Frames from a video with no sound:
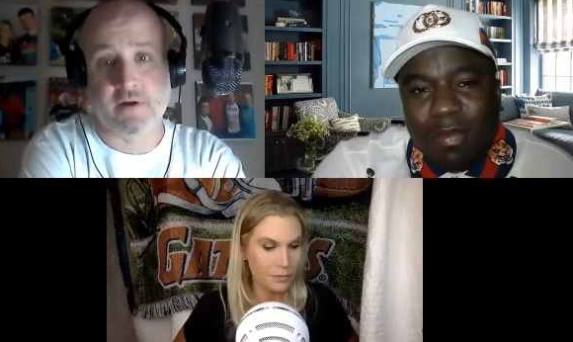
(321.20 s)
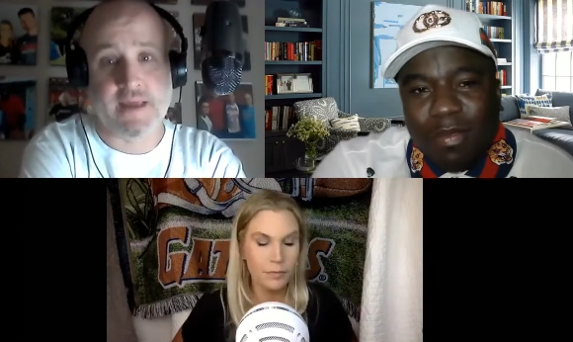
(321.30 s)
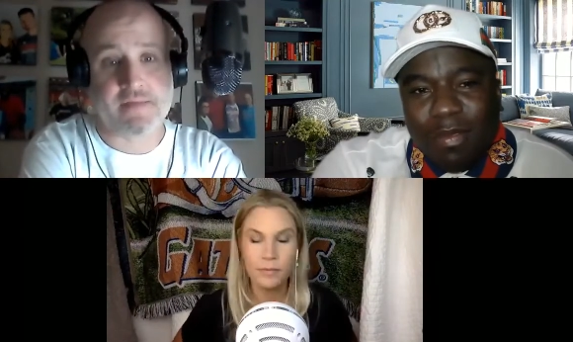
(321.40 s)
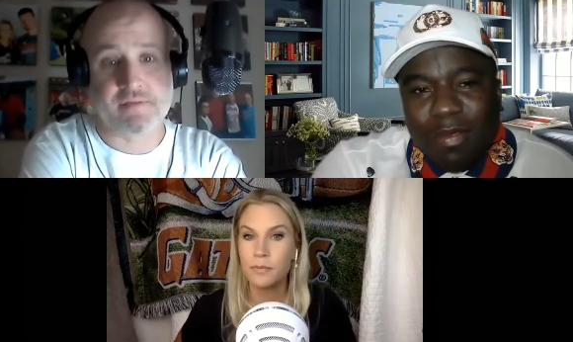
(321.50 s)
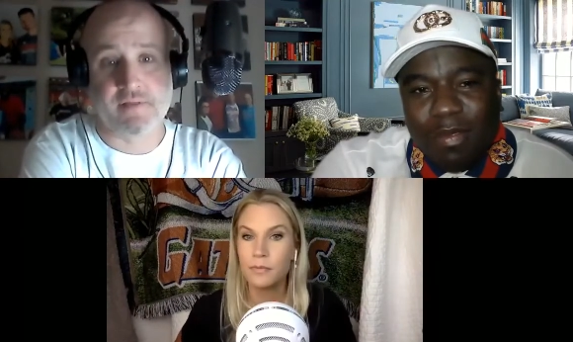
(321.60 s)

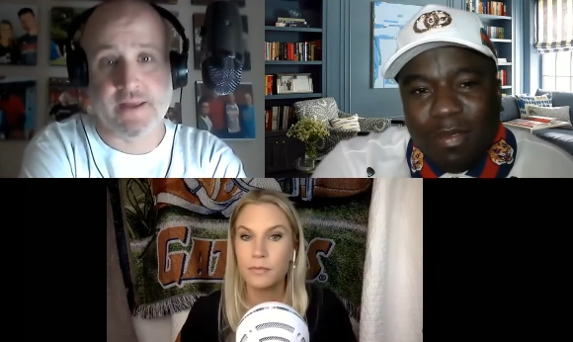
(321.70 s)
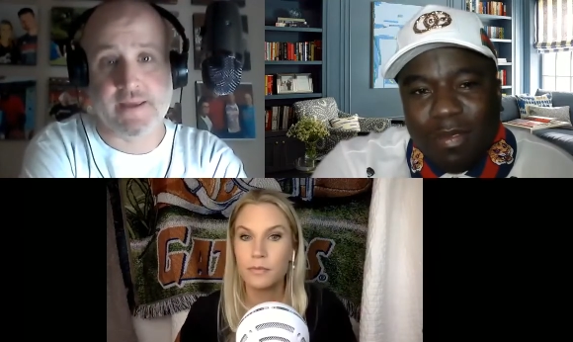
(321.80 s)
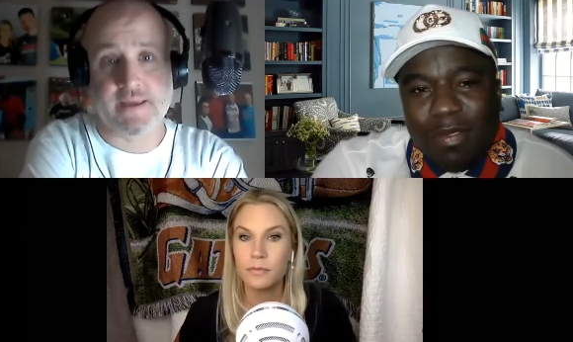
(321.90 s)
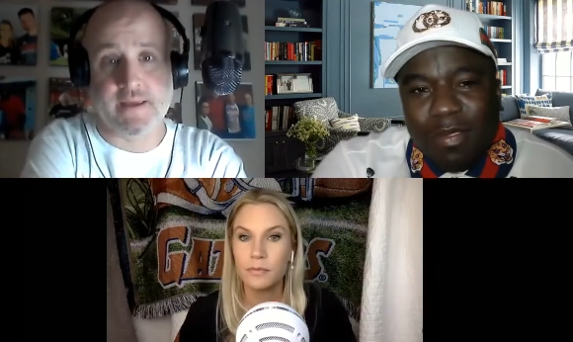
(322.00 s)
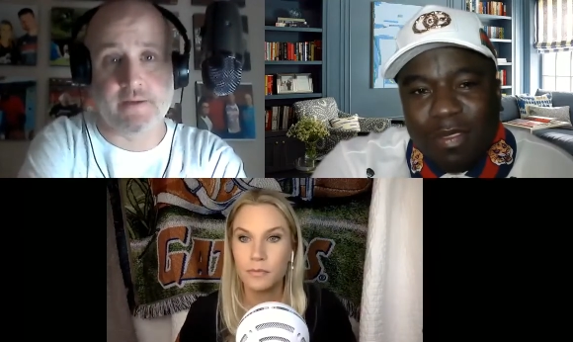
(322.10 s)
Speaker 1: athletic
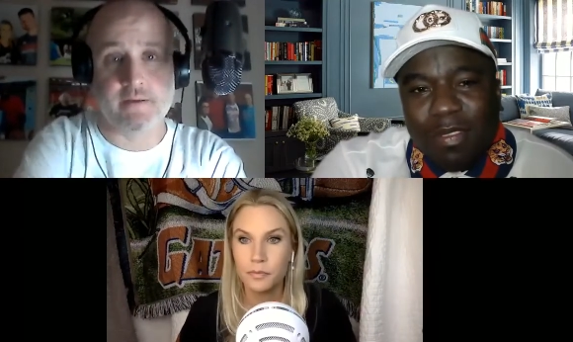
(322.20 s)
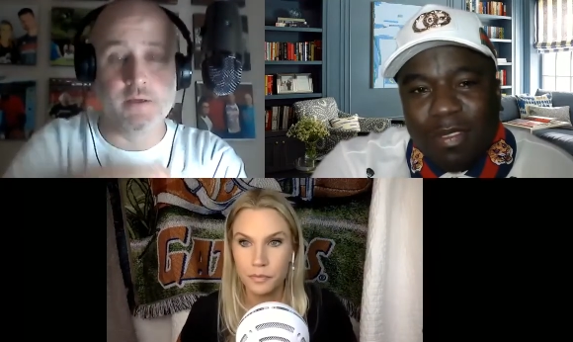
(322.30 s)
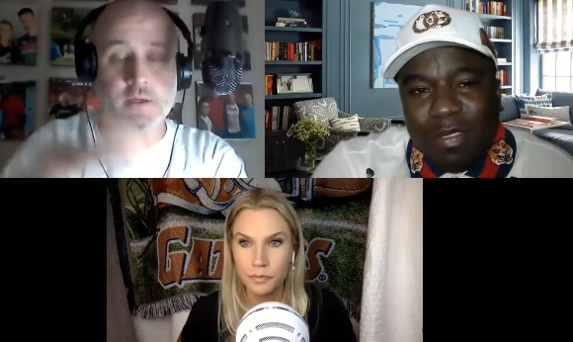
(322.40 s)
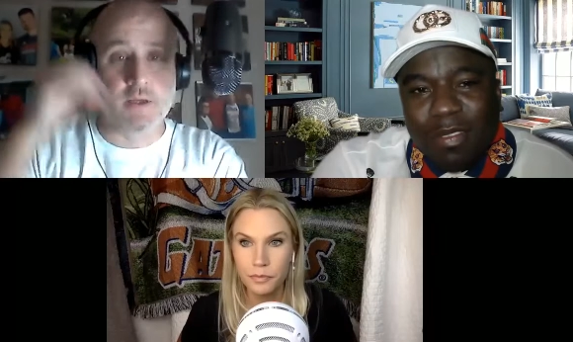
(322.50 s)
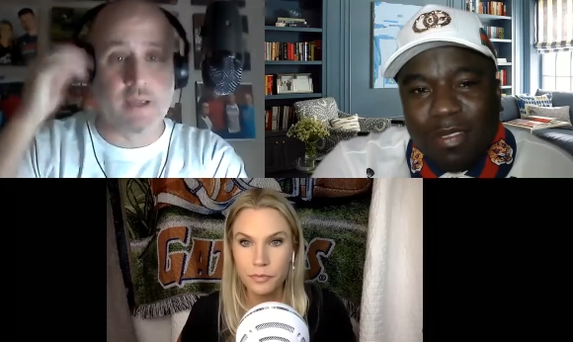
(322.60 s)
kid
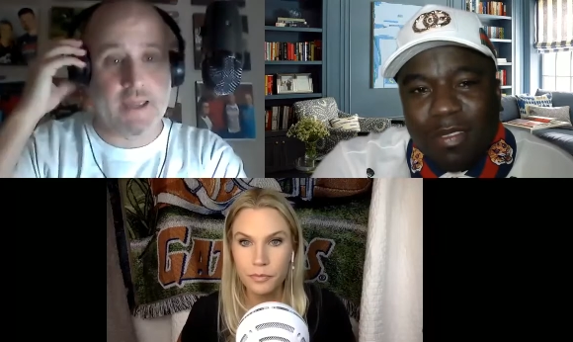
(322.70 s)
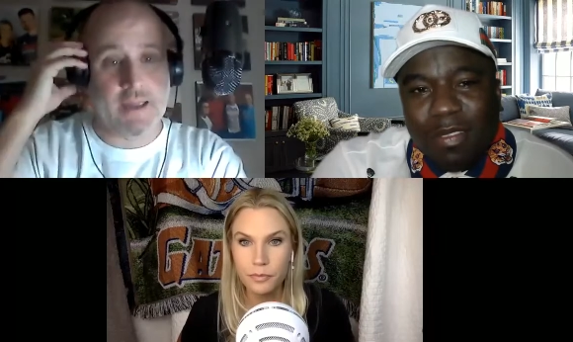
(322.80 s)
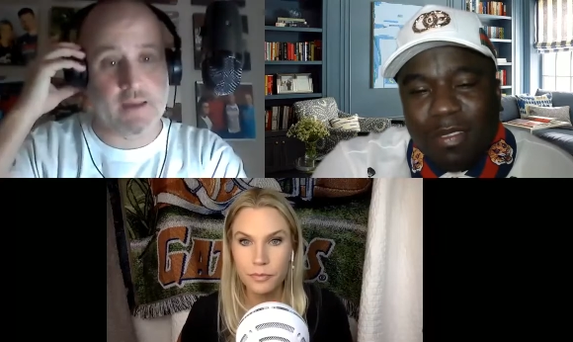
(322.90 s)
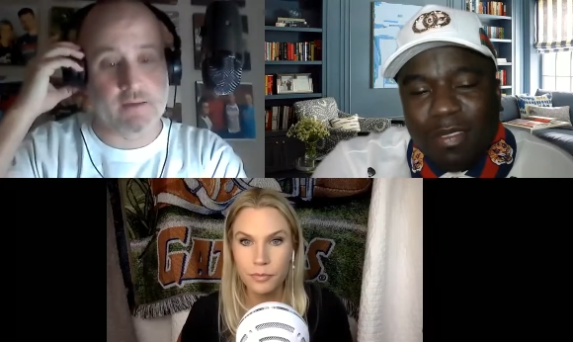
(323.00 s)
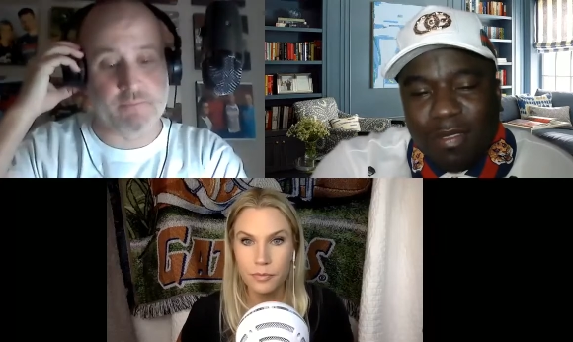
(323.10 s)

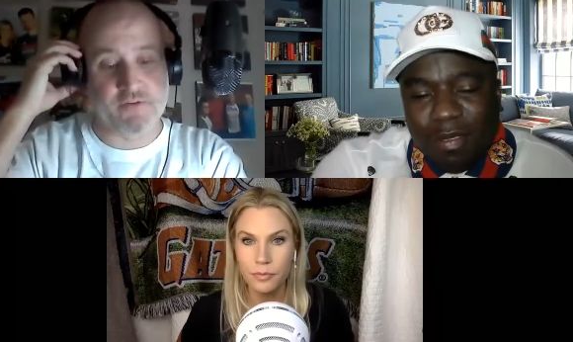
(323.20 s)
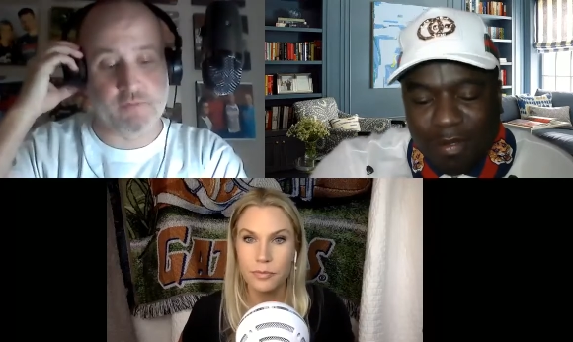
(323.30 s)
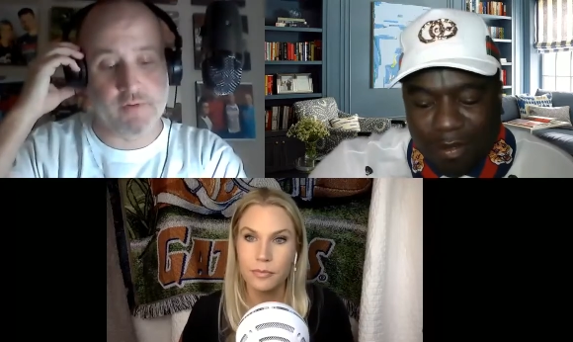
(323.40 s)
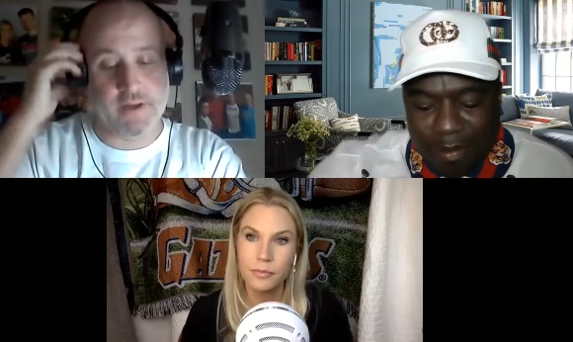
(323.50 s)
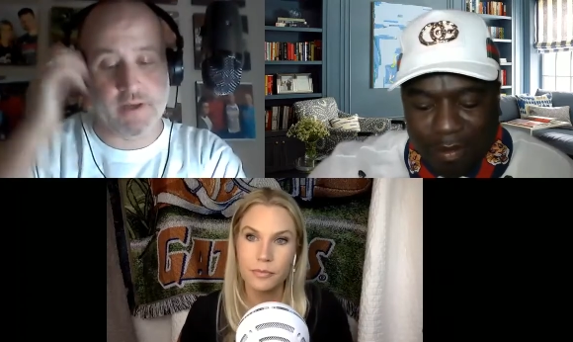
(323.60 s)
and
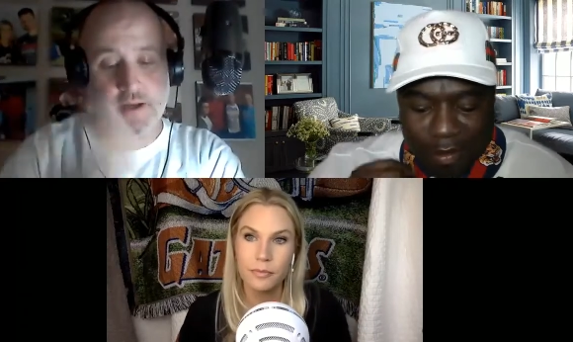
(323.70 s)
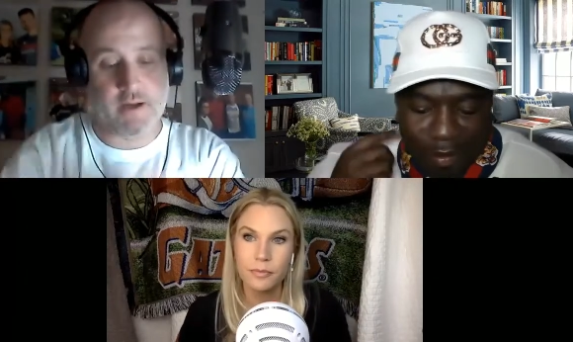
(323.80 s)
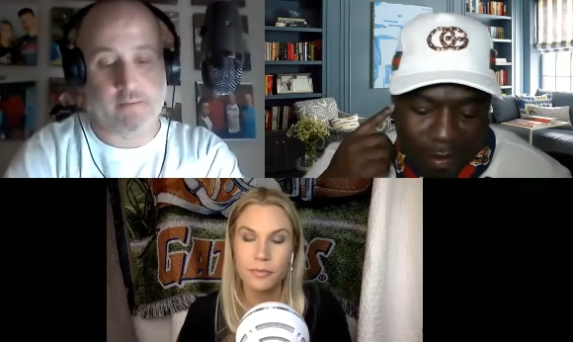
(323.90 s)
between uh,